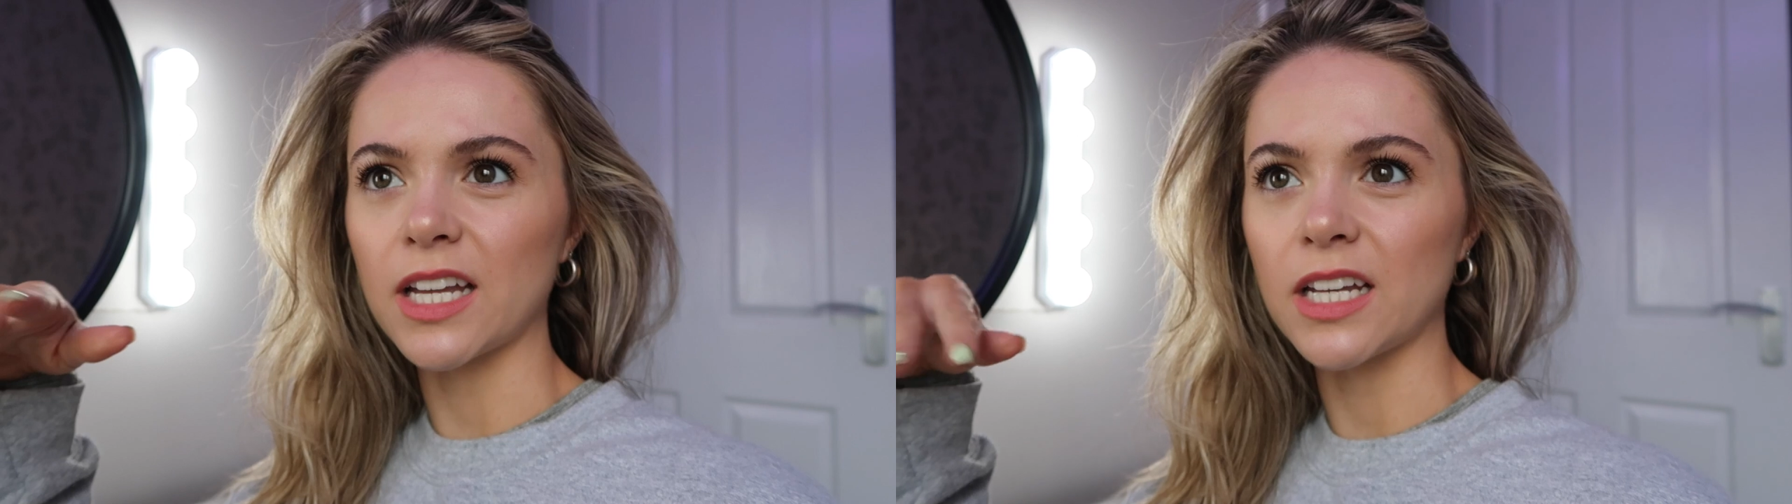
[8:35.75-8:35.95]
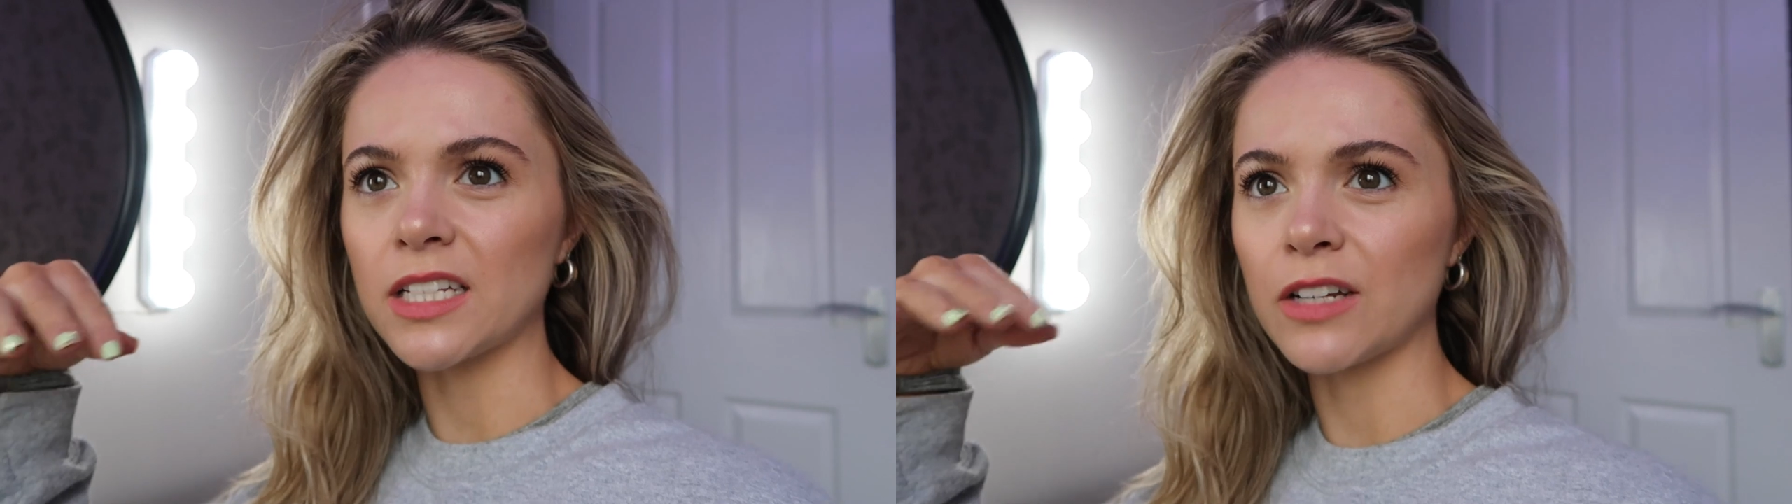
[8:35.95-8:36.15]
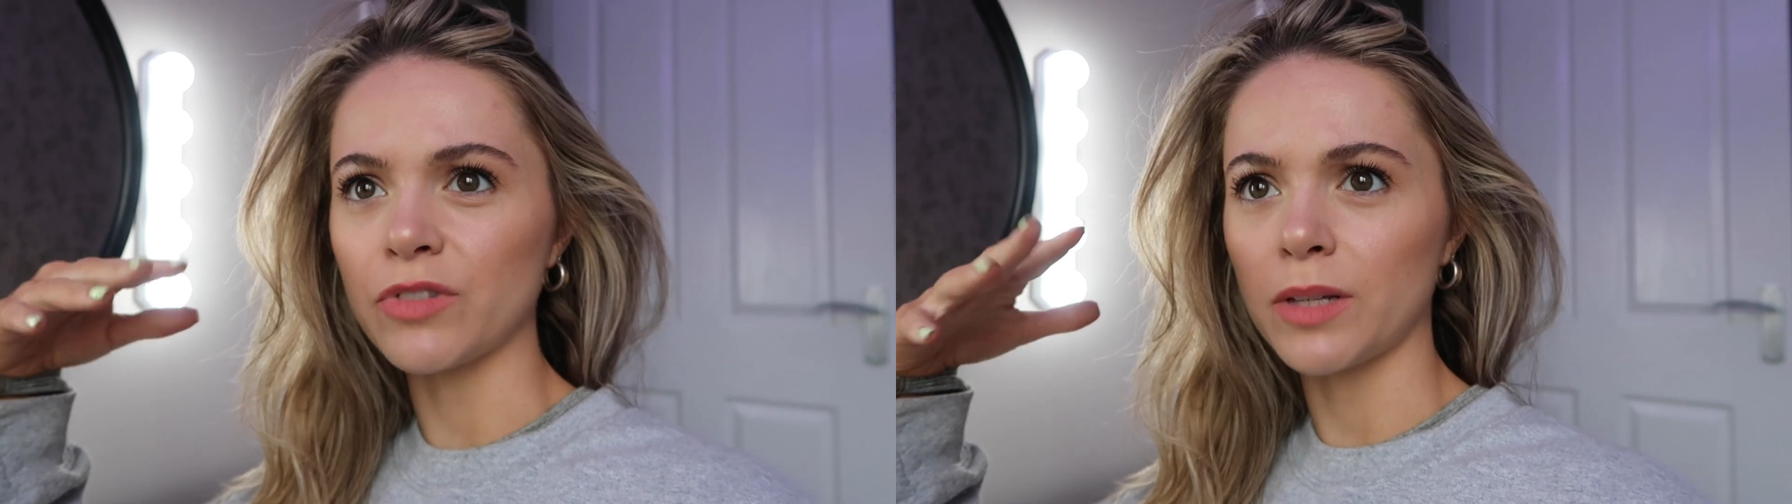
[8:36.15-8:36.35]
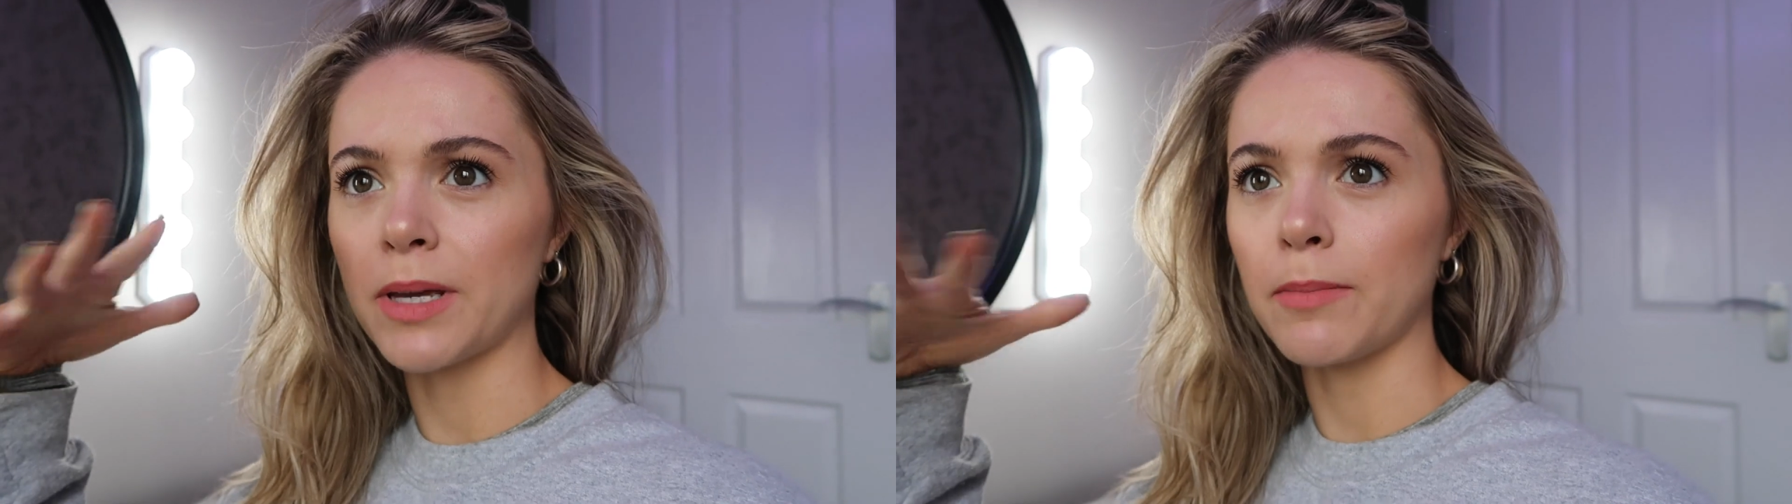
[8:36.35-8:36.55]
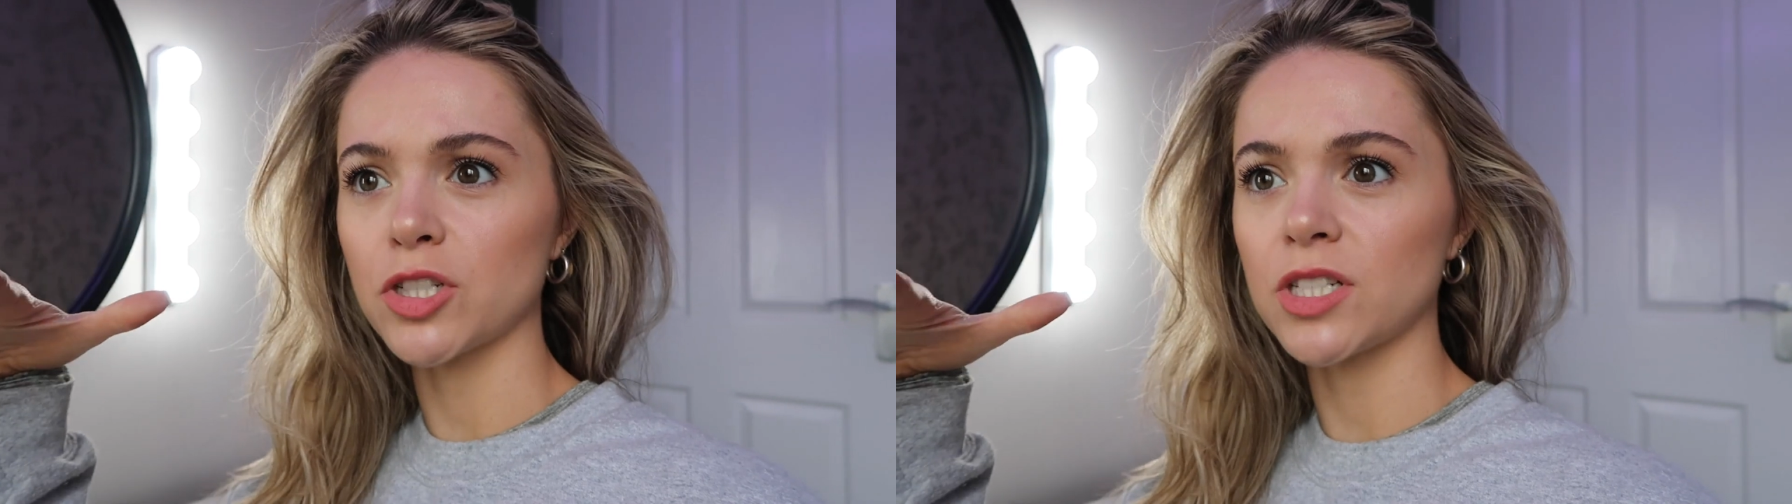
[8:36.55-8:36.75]
and didn't really
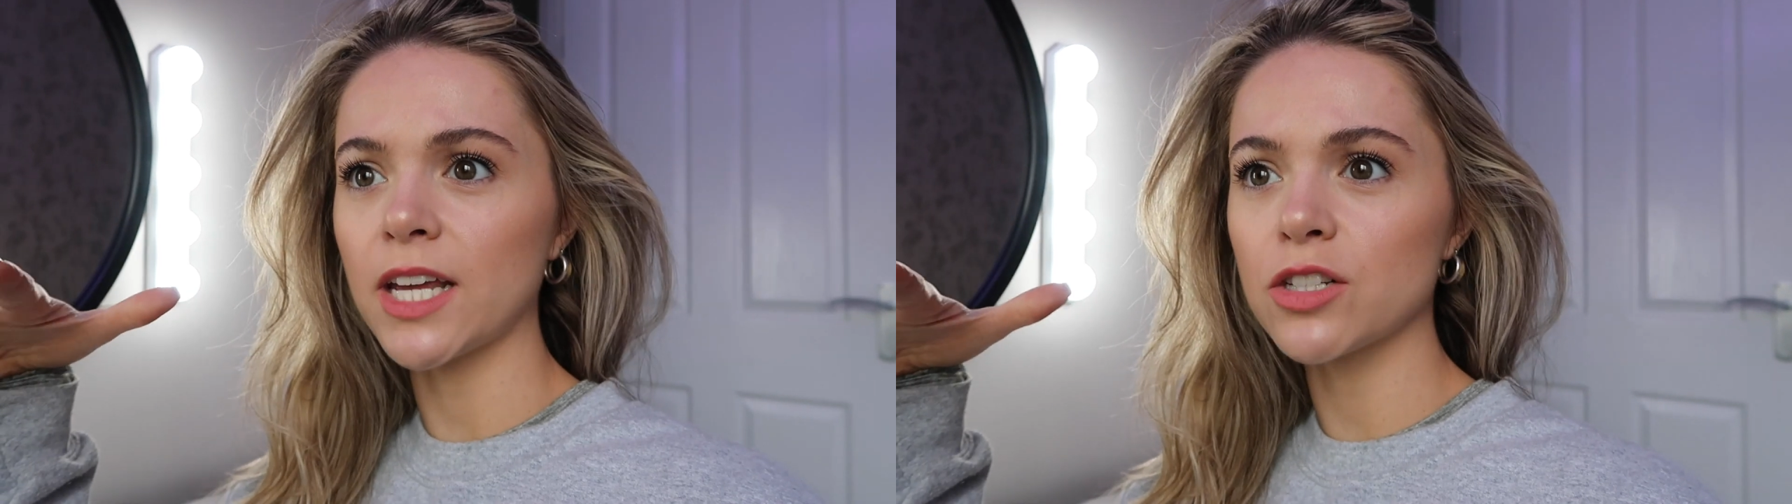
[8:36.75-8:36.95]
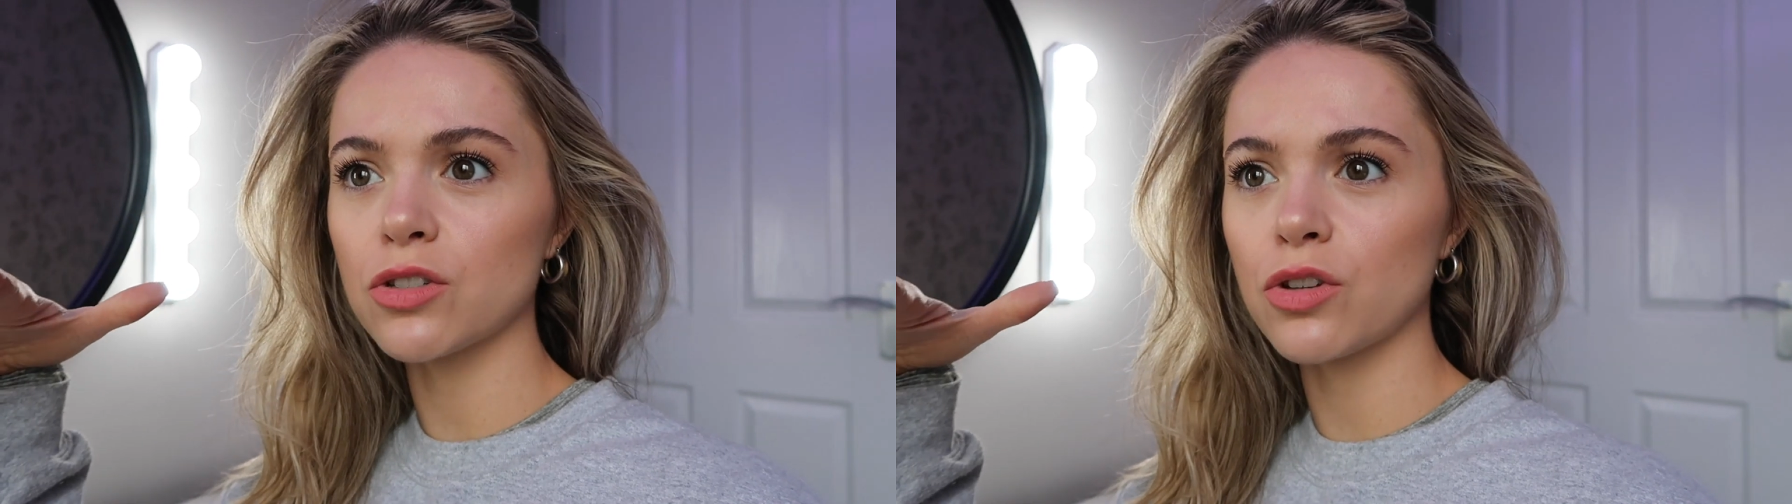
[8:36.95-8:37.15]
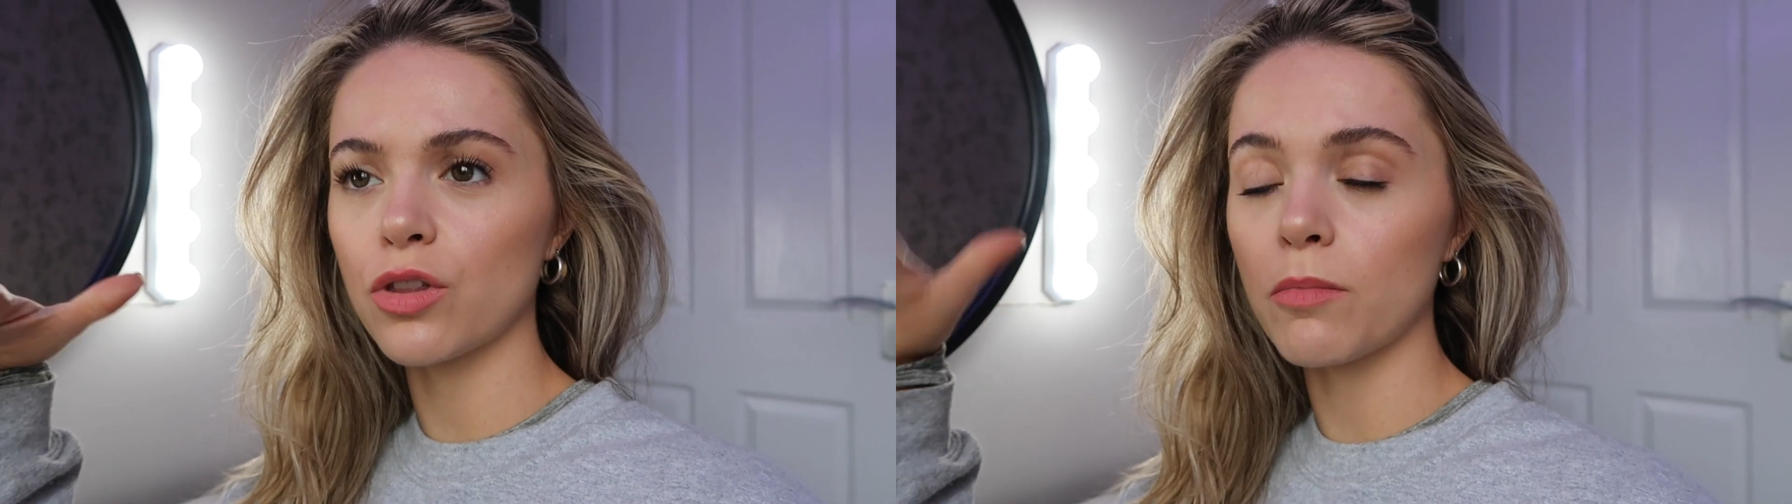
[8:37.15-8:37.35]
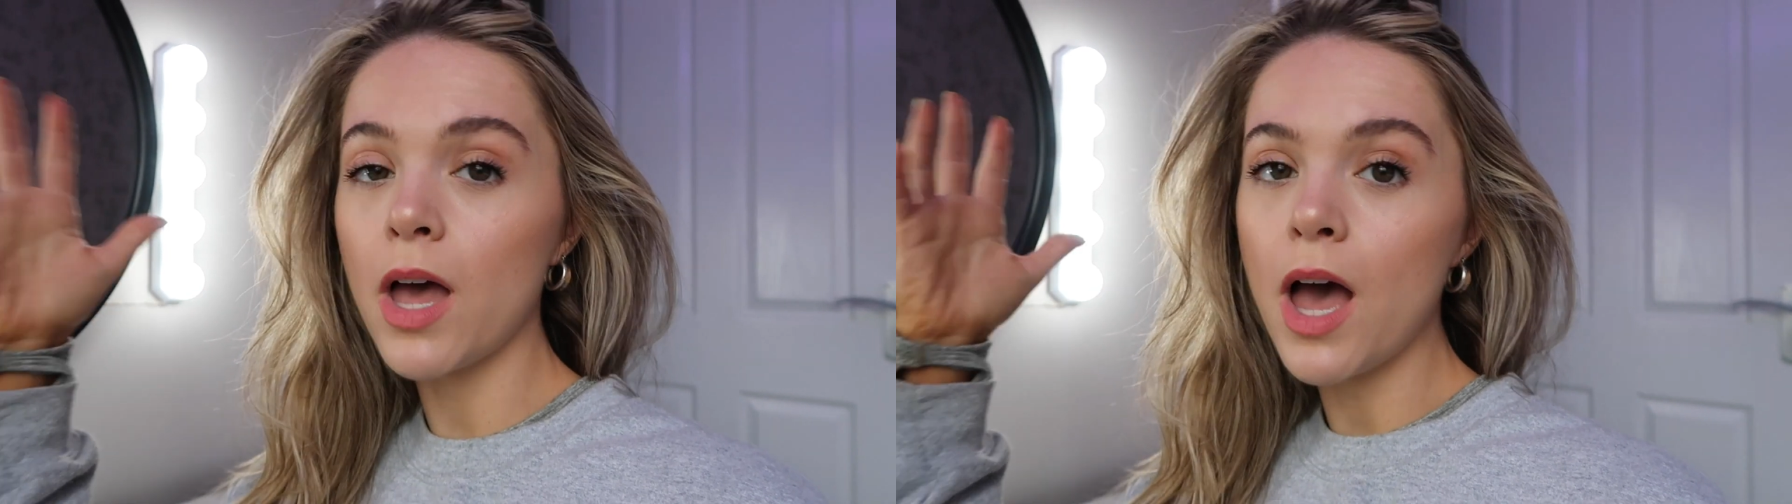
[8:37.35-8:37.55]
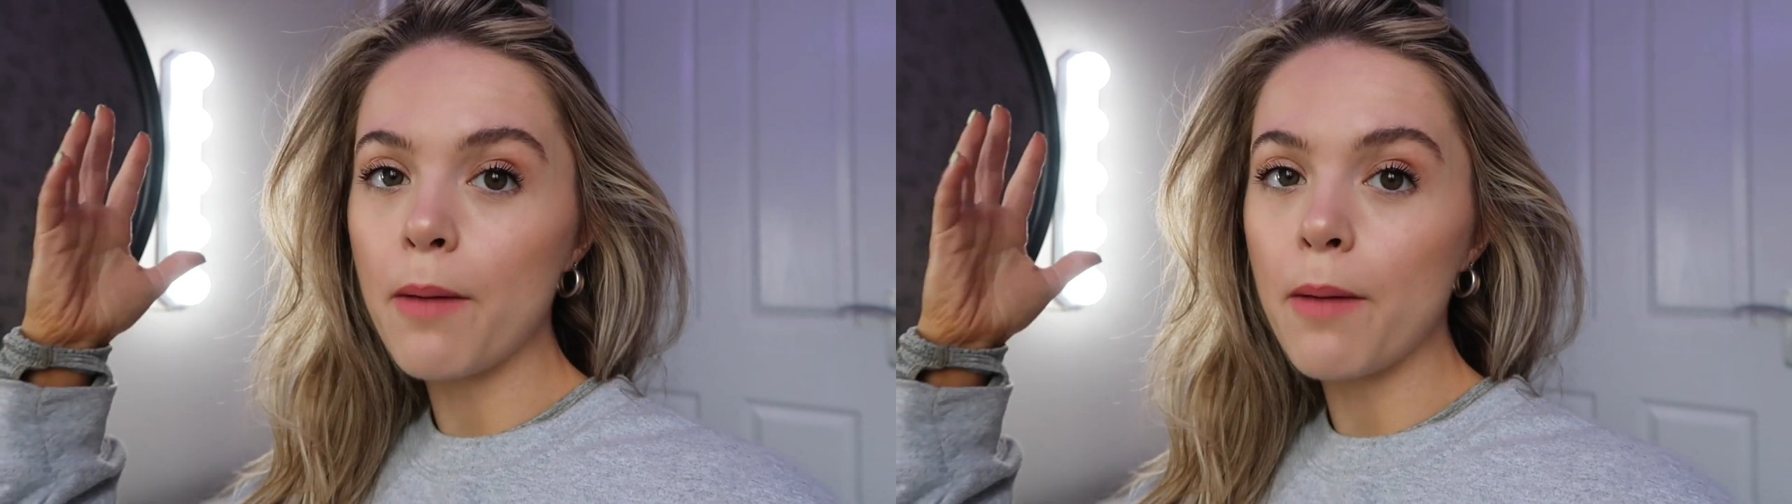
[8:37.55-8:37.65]
pay much attention to them,